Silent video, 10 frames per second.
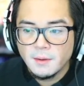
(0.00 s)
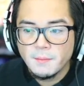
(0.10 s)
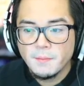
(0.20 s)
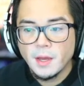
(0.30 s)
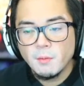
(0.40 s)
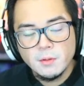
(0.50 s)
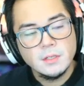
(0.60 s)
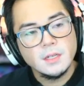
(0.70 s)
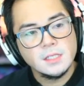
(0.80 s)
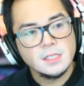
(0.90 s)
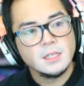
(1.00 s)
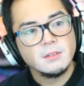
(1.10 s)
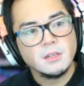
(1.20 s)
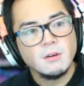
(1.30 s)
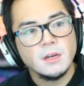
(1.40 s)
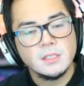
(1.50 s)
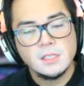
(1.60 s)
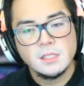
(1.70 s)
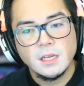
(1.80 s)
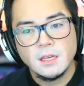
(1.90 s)
I won't necessarily go on to
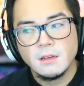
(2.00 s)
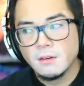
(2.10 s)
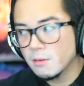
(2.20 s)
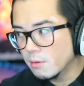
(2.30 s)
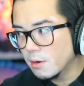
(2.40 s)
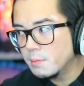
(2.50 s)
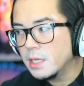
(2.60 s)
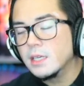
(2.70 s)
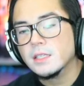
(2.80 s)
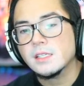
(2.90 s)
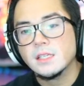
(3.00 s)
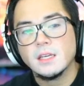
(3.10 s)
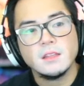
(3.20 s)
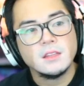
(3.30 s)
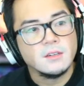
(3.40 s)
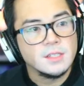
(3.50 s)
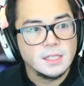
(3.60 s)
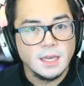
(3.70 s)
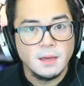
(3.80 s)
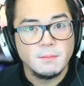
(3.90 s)
say, or immediately say that they're a
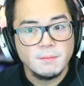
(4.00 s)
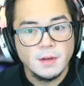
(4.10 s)
scam.